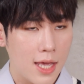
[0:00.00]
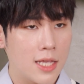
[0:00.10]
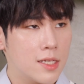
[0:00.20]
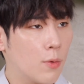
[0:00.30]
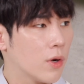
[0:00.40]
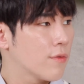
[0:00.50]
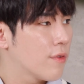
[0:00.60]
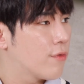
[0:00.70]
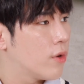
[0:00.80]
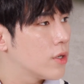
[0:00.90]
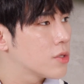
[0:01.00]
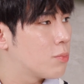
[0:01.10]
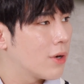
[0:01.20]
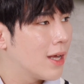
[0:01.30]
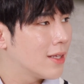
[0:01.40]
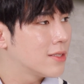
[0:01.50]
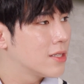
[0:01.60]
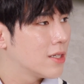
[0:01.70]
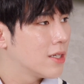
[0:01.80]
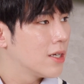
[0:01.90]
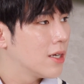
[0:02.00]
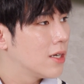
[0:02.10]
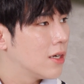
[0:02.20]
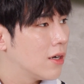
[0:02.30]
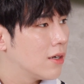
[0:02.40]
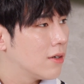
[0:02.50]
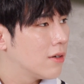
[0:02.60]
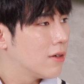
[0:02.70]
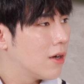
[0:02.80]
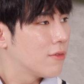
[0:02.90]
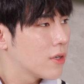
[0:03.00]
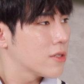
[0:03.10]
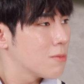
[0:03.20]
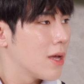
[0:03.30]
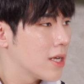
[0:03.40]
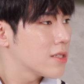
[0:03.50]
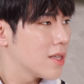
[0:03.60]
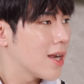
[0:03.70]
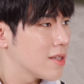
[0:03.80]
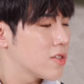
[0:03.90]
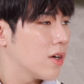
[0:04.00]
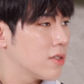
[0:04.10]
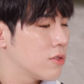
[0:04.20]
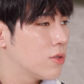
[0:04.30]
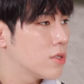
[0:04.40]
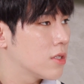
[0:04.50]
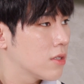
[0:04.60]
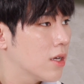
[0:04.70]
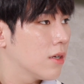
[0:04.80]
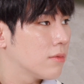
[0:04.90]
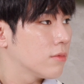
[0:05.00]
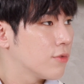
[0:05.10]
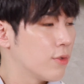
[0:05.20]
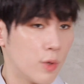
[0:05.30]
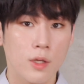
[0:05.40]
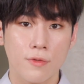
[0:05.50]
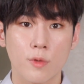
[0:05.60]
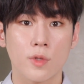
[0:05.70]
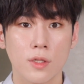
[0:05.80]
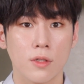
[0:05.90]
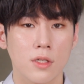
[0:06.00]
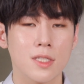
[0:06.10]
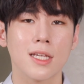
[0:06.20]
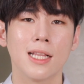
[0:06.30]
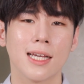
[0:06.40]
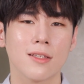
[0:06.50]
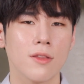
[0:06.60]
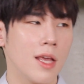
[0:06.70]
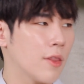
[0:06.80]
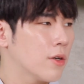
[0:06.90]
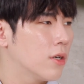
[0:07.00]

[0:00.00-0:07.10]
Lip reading: it's like one of the first brand of cosmetics that I saw using, for real, because like the